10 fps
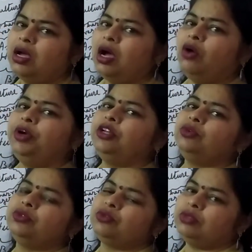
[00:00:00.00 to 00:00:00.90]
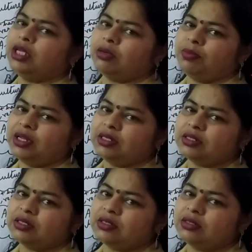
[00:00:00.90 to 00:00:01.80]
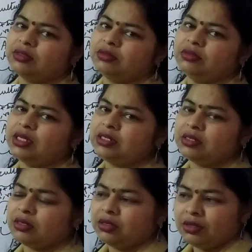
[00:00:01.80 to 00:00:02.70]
how it used to take place. Just